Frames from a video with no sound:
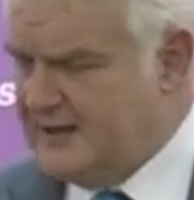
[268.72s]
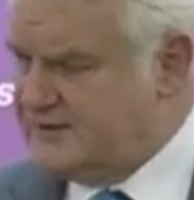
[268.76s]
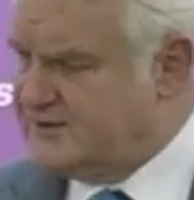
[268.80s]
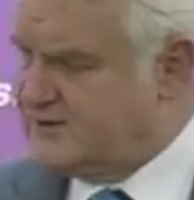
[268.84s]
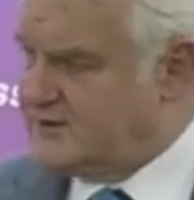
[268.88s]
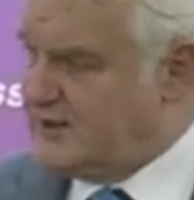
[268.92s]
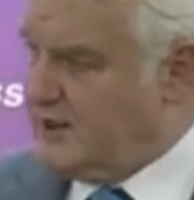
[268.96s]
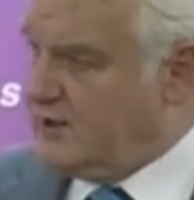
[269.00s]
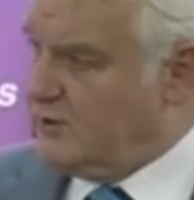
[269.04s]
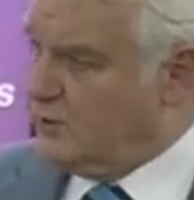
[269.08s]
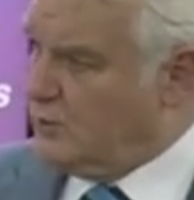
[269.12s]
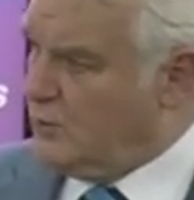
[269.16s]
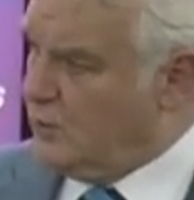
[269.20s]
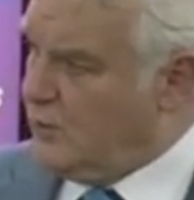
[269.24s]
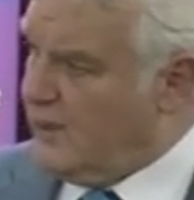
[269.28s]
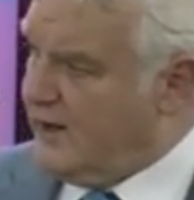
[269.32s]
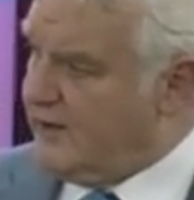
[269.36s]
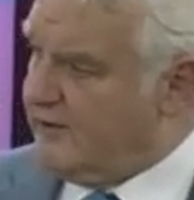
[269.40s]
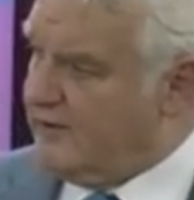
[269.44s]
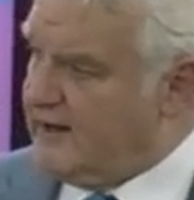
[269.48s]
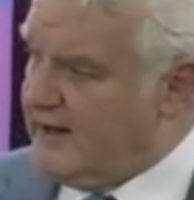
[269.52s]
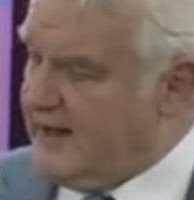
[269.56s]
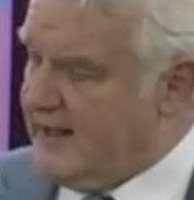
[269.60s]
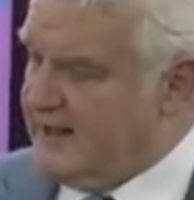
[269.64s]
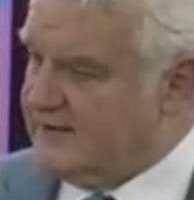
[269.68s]
So
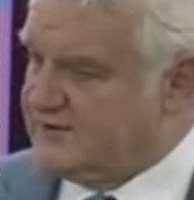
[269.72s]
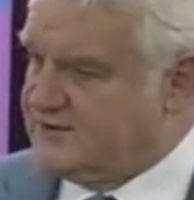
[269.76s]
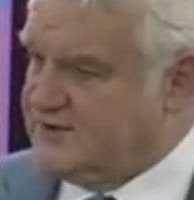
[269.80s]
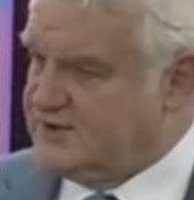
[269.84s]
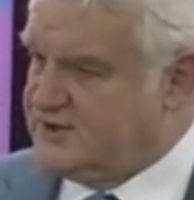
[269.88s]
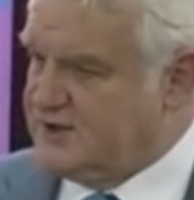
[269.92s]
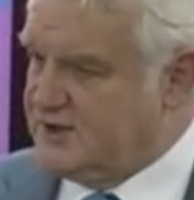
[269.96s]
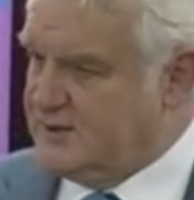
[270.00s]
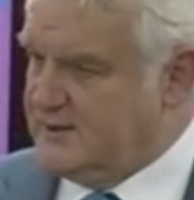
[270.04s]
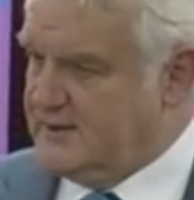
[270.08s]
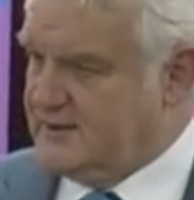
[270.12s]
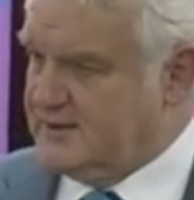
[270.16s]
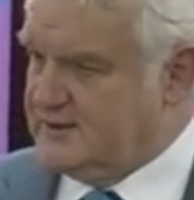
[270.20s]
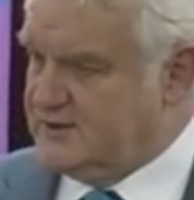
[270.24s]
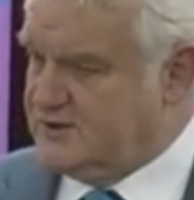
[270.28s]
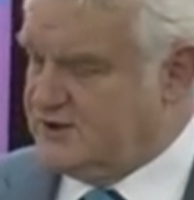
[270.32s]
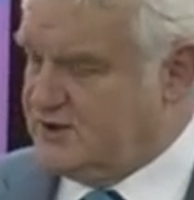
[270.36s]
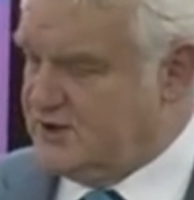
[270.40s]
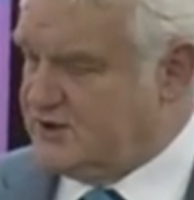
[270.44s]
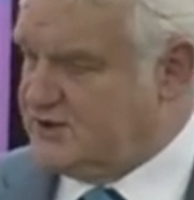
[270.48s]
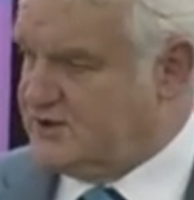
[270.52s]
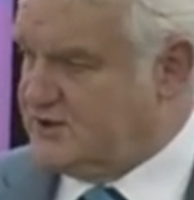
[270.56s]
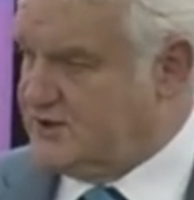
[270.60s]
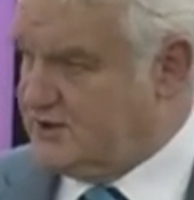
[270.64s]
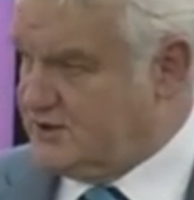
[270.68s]
we're allowed to do it
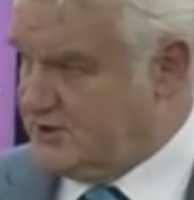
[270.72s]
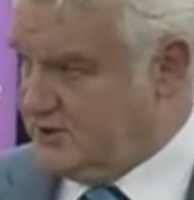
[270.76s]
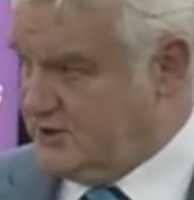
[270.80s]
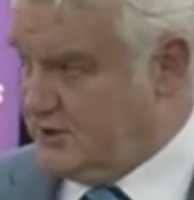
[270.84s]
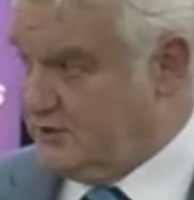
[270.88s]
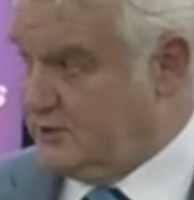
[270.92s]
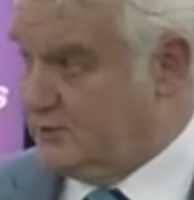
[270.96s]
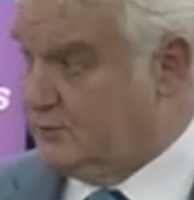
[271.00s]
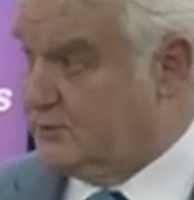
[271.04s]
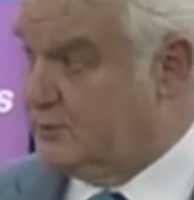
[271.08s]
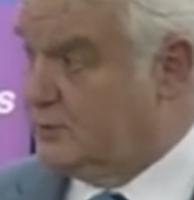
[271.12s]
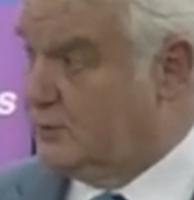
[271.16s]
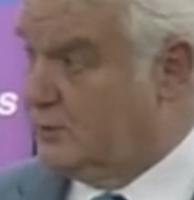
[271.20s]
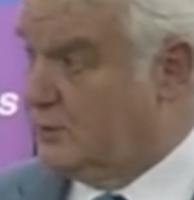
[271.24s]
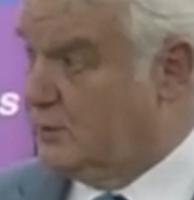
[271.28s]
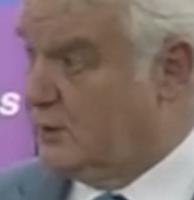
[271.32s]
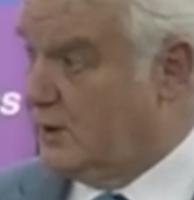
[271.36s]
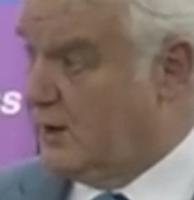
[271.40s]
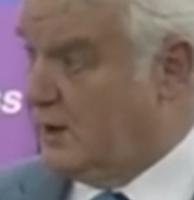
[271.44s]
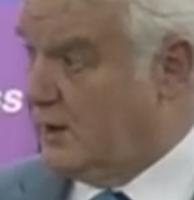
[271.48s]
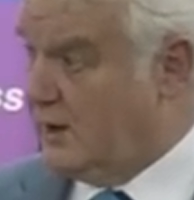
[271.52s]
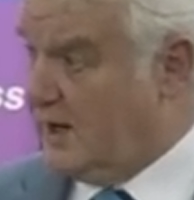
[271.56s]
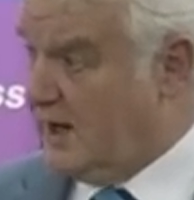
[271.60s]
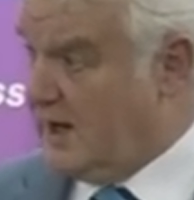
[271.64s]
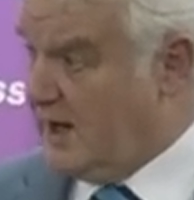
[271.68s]
just as you
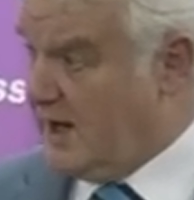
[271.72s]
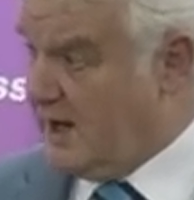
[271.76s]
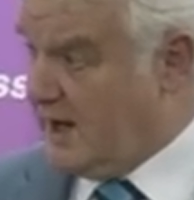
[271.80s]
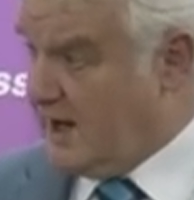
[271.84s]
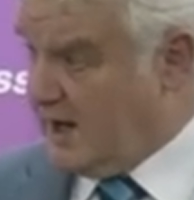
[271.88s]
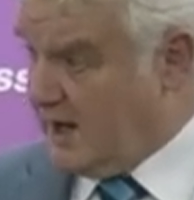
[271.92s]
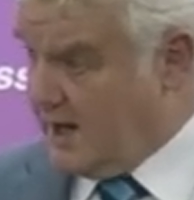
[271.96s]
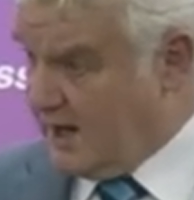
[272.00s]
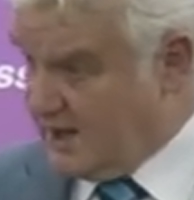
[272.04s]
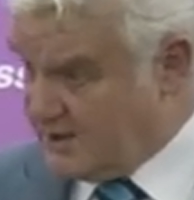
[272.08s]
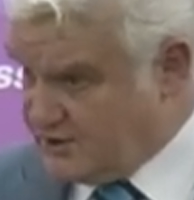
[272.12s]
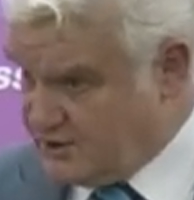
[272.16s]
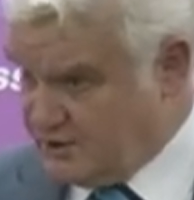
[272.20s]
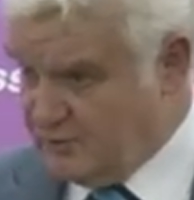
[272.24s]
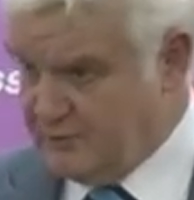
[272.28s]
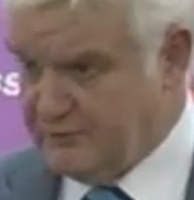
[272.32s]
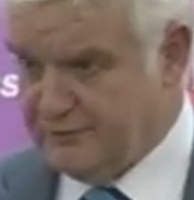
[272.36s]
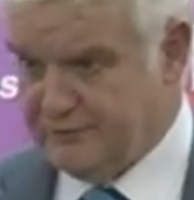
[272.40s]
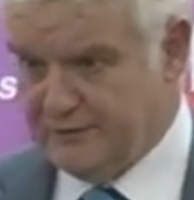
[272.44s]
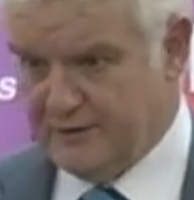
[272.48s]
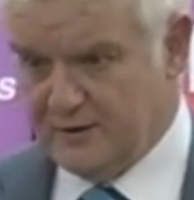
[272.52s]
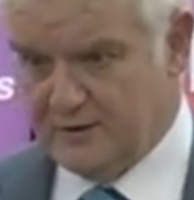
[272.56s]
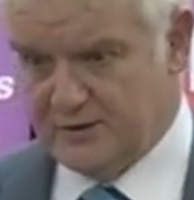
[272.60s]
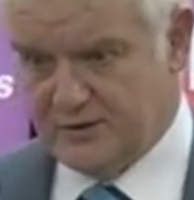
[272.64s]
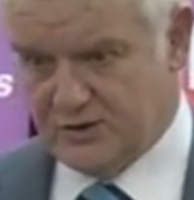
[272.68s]

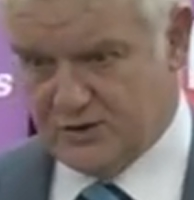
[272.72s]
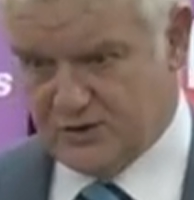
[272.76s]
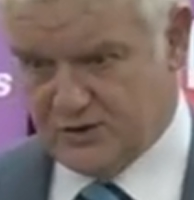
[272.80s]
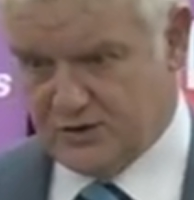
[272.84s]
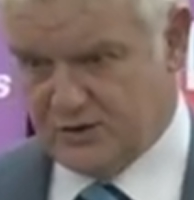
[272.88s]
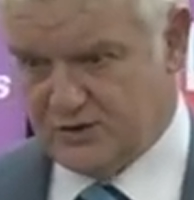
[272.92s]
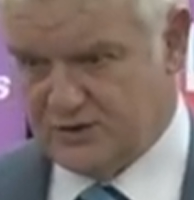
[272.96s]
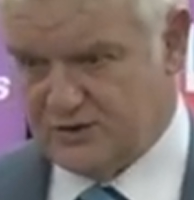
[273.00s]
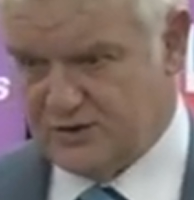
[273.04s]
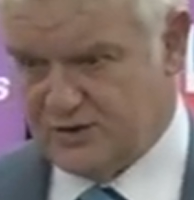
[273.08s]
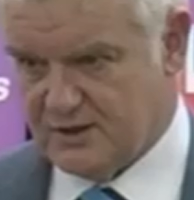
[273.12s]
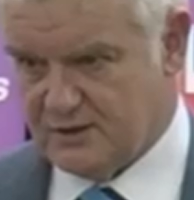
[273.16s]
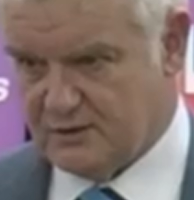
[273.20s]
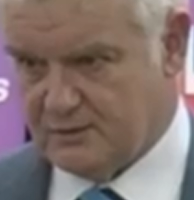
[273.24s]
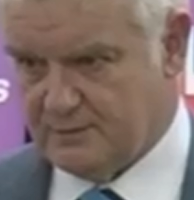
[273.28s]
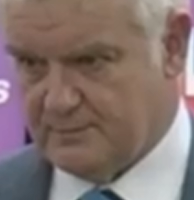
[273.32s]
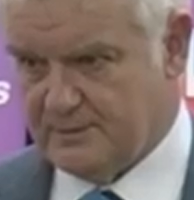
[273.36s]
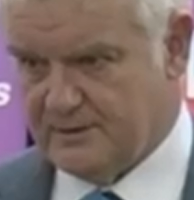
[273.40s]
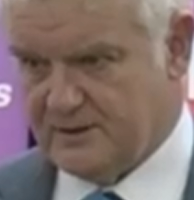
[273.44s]
feel you should do.